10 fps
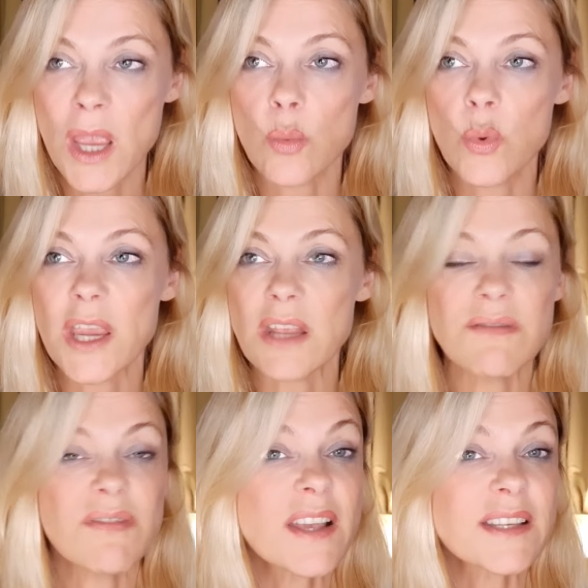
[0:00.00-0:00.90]
We
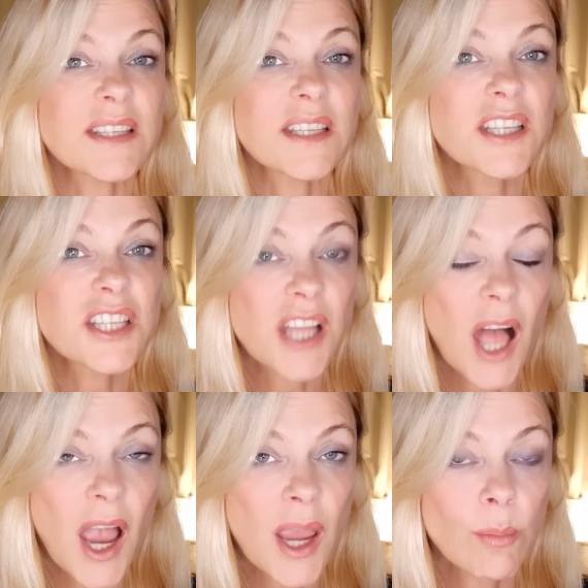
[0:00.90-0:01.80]
invest
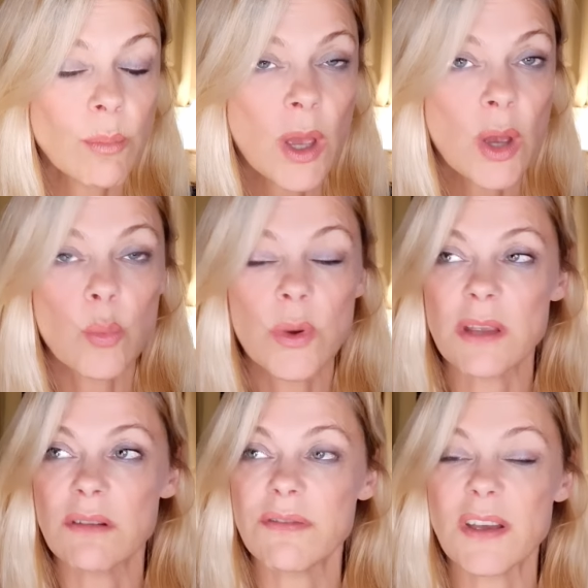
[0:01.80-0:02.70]
time,
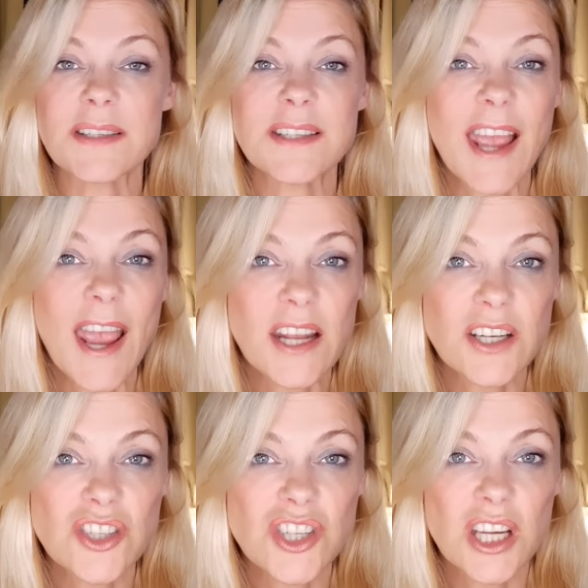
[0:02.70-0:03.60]
we invest
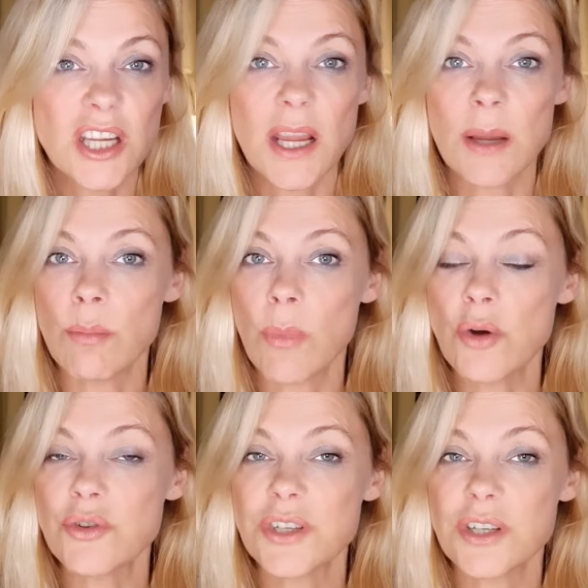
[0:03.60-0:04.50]
energy,
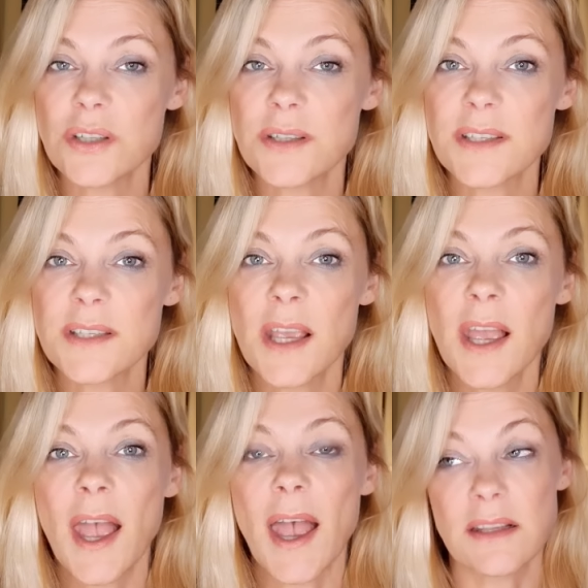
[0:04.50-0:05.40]
emotions,
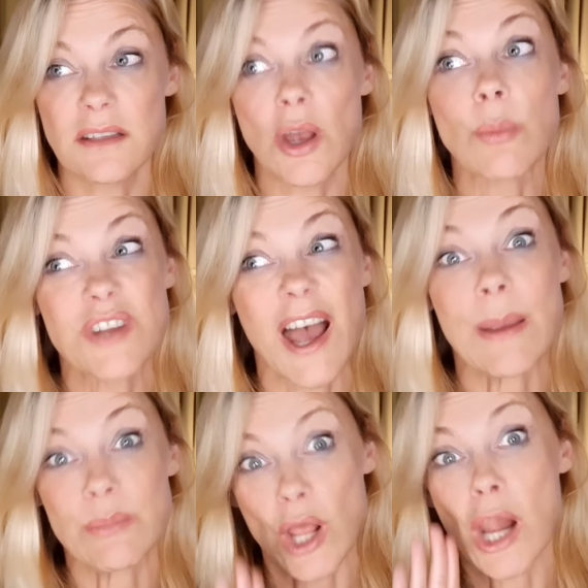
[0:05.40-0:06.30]
and
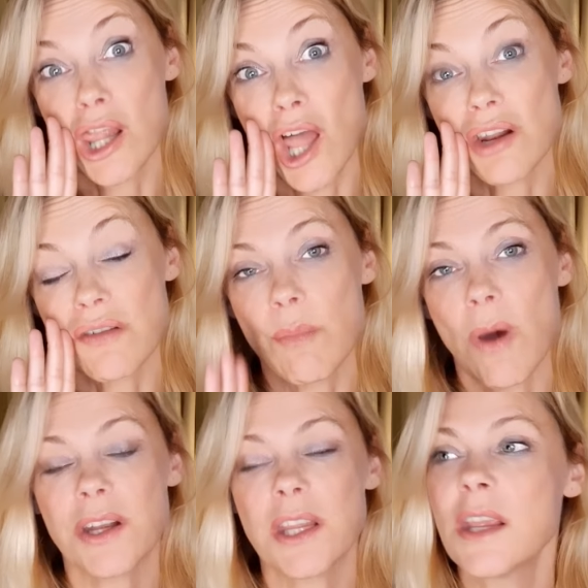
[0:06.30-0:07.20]
sometimes a lot of
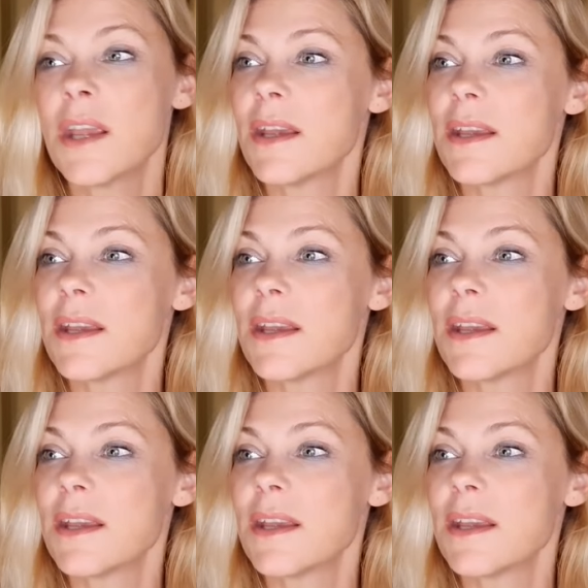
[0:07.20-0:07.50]
money.